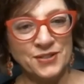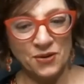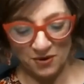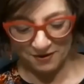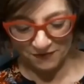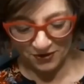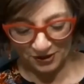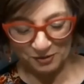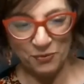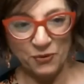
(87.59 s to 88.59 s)
So I'm very
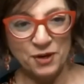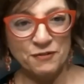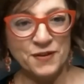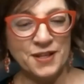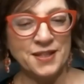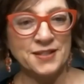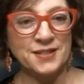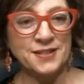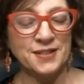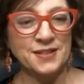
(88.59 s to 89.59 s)
supportive, and
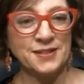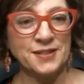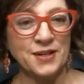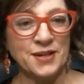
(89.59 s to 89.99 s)
this is